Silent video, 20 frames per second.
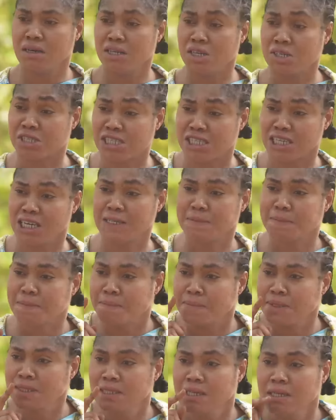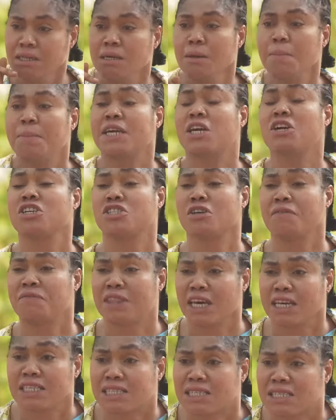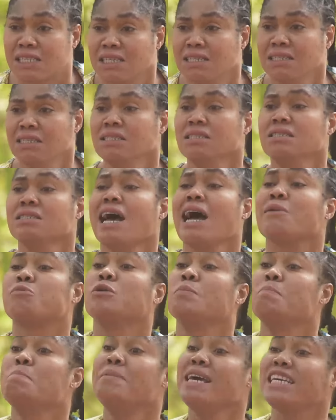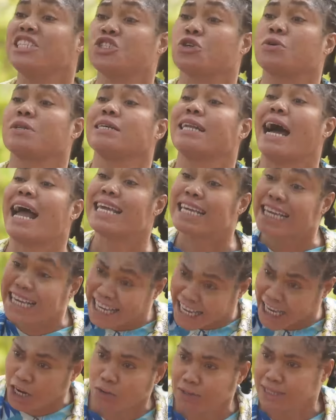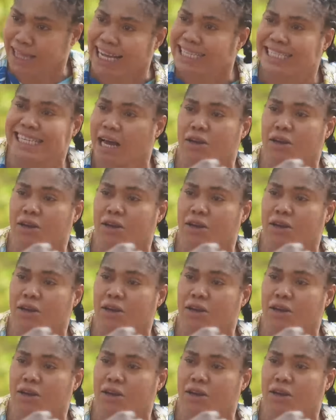You see, because of this, I will make sure that I kill that